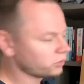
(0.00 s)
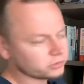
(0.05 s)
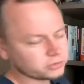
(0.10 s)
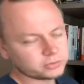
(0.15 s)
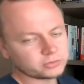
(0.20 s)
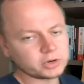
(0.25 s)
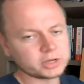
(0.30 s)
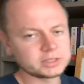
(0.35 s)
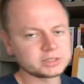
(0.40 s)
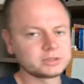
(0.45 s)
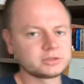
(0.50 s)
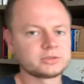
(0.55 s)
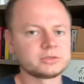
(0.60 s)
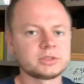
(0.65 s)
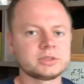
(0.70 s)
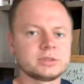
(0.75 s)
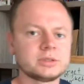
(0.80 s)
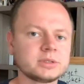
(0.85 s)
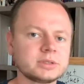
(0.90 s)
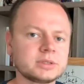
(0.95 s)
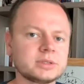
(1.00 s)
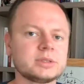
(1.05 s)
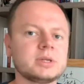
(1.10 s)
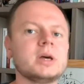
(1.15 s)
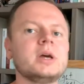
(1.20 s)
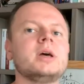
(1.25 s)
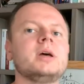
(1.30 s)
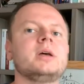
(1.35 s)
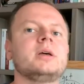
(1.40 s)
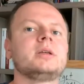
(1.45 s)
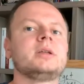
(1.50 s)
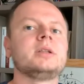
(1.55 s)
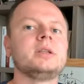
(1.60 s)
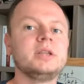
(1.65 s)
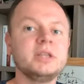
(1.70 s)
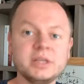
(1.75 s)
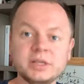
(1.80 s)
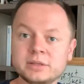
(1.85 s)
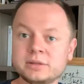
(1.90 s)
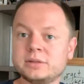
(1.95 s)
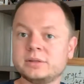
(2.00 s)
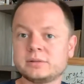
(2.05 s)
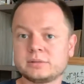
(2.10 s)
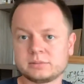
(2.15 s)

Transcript: restaurants need